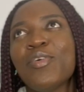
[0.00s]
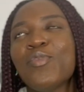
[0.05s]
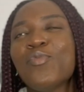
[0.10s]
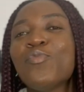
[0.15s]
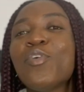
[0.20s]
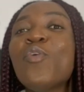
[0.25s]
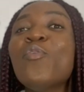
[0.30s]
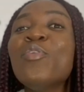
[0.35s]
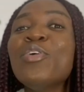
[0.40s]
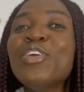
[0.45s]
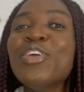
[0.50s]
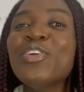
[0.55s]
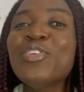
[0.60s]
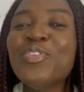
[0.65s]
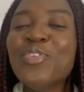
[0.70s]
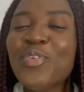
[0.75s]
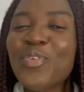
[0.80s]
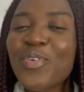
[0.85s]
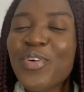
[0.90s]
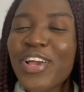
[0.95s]
what will you
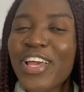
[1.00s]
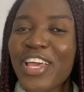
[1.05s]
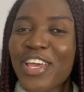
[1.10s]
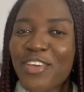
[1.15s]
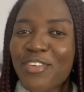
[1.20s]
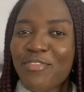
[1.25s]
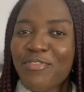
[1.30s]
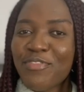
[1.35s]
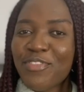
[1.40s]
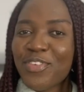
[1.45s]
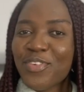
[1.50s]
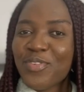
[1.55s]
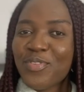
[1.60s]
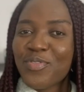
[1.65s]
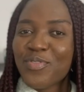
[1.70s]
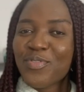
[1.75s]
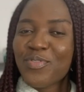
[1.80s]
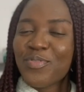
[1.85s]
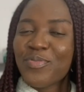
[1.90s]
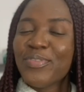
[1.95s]
do if
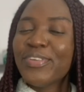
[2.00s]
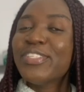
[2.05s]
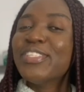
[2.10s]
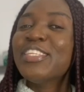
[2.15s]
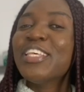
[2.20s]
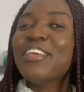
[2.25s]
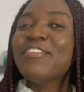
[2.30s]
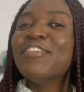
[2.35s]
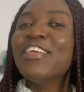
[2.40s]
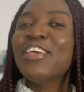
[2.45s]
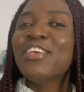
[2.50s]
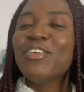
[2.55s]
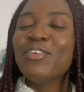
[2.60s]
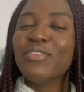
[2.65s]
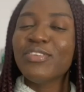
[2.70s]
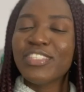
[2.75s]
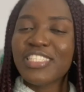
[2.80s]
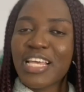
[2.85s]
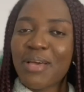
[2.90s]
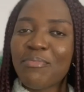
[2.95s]
you received a
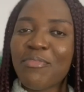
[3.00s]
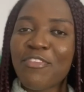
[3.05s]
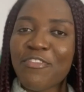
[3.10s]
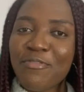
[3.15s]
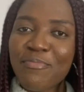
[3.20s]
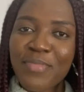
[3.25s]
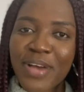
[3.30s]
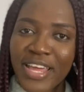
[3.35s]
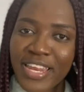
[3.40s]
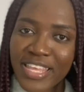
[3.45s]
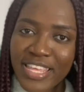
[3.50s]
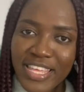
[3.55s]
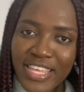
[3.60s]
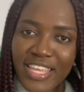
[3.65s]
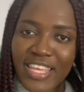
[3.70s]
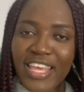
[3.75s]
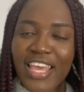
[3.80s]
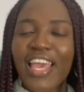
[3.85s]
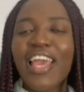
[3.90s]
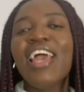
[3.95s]
huge sum of money?
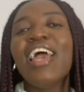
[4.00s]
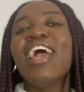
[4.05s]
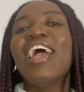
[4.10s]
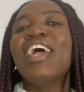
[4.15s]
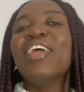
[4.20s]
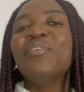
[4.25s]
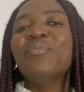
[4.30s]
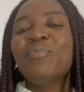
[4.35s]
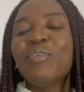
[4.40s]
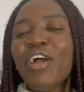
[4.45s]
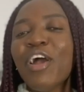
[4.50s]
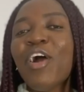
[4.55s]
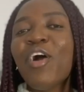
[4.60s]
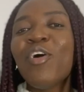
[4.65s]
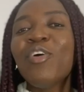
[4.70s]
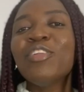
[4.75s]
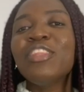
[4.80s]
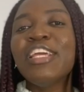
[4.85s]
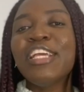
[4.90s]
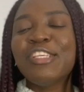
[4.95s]
And with
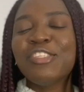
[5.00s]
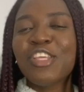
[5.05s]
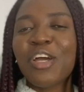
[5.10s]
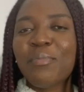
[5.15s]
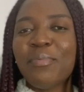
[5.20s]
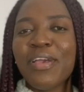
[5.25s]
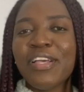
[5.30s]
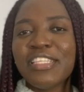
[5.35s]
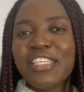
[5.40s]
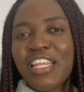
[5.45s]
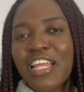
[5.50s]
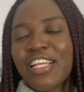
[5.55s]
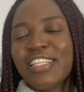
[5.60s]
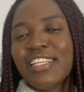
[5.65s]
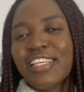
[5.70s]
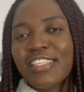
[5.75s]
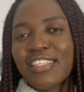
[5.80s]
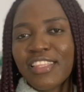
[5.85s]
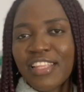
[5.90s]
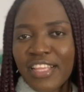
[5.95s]
all these topics that I
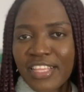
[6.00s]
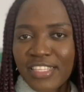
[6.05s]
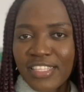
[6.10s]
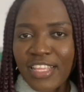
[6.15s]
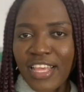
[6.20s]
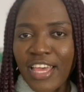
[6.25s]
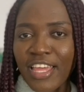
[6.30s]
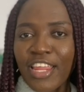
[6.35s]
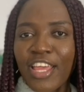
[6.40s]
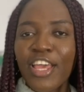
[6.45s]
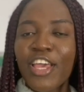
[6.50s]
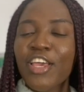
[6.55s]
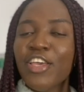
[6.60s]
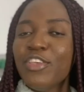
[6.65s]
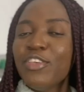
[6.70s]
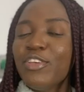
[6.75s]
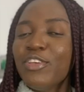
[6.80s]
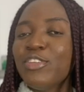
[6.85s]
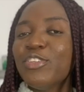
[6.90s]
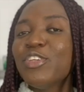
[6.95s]
just listed,
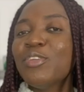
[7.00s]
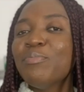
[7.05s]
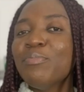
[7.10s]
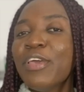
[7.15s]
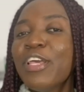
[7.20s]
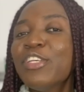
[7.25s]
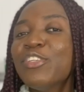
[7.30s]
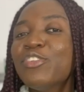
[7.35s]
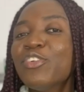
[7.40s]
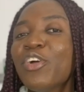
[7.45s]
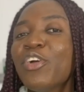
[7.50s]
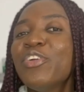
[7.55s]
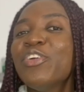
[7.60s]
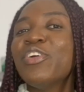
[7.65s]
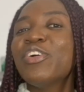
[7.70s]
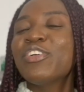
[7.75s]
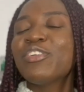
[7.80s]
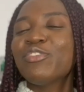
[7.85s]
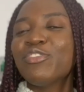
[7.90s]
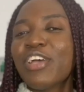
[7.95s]
you should make sure
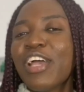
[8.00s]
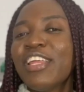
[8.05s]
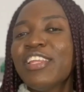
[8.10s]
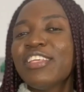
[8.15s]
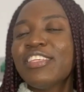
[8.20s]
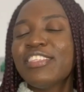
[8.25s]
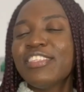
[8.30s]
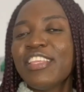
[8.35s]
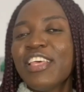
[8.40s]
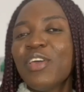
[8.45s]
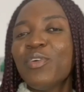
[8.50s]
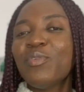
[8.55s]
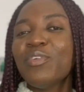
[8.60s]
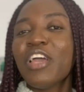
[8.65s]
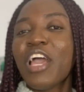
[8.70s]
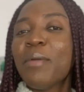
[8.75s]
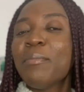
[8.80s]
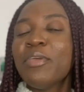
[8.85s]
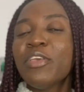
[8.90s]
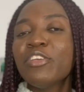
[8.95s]
you're
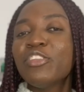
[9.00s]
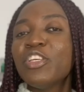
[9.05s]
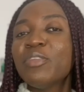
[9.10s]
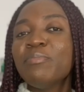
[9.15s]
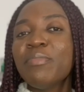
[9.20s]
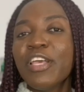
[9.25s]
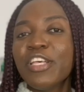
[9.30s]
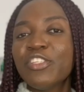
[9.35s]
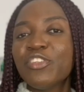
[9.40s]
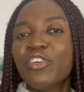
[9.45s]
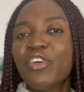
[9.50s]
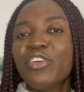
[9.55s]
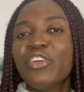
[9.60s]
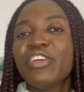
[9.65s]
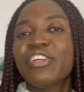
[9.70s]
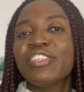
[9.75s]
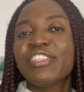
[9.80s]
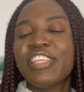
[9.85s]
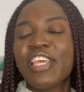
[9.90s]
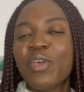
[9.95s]
you should make sure
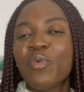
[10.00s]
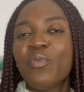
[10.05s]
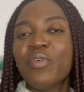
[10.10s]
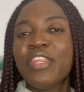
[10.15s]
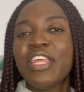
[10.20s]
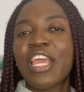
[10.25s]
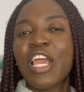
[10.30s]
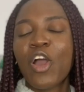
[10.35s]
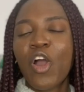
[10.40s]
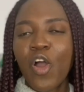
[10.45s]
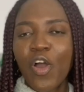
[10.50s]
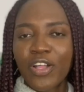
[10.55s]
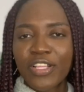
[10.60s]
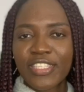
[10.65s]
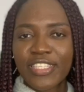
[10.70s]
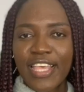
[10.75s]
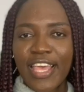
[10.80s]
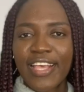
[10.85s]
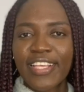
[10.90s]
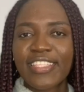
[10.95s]
you're staying within
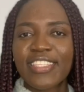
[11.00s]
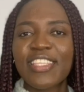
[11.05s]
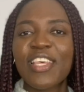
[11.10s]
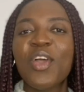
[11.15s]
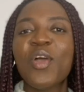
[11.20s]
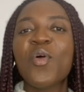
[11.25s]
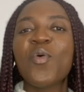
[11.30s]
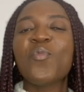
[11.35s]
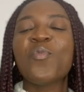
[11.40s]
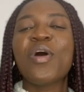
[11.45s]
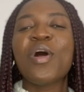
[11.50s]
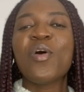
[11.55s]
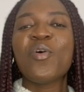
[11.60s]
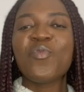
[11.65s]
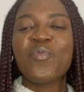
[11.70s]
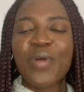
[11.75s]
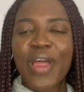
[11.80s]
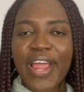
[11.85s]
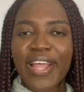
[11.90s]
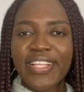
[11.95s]
context
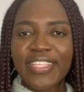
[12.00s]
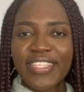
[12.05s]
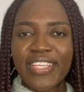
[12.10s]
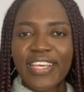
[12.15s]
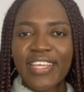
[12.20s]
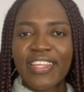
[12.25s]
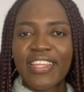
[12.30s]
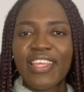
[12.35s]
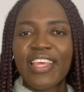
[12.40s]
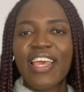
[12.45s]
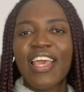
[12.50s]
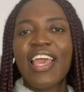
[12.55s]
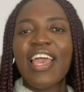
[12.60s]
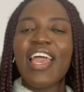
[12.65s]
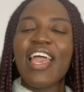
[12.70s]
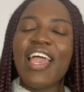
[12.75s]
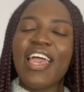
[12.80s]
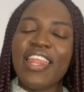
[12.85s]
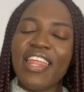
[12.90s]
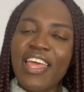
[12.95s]
while writing,
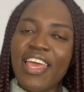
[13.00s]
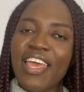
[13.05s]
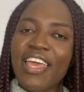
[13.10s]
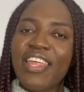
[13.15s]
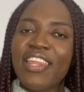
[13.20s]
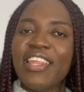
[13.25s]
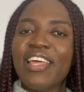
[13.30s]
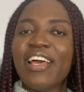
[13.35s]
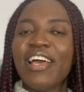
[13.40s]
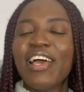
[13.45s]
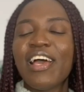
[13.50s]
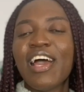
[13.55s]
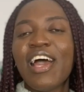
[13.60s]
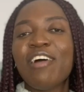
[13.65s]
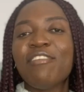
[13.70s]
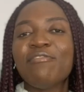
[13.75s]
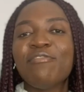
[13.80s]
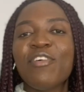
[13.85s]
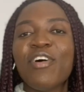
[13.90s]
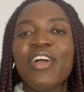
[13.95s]
and then
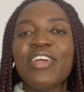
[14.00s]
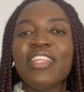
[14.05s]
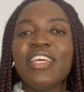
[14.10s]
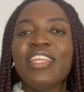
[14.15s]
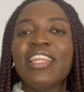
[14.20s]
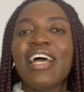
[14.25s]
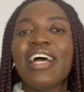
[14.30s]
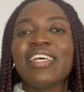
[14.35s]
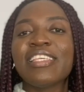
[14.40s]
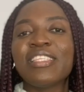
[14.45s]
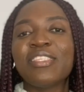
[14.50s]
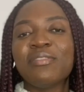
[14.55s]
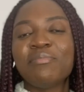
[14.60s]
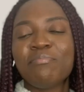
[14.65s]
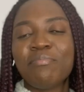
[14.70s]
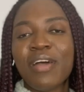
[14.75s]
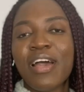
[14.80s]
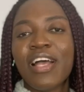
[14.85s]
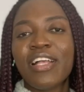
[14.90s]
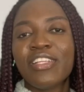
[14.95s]
avoiding as
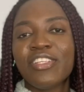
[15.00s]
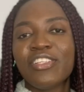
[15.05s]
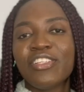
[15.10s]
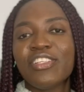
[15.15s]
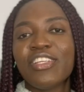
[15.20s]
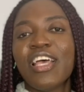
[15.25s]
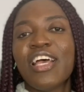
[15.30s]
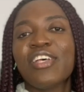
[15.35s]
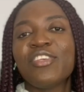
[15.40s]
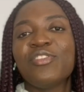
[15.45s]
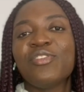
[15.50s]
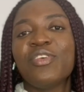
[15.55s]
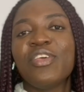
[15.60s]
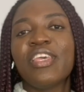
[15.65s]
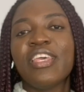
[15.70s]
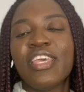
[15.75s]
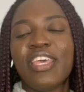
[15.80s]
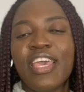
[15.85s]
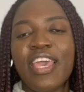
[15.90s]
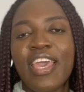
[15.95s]
much as you
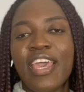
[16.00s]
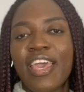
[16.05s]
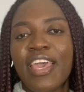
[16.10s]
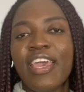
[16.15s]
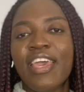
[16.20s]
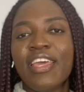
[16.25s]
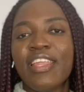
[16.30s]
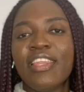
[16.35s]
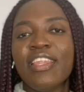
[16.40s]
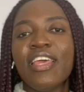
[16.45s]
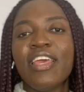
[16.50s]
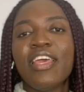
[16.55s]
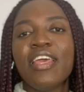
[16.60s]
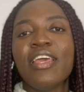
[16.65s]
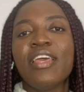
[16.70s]
can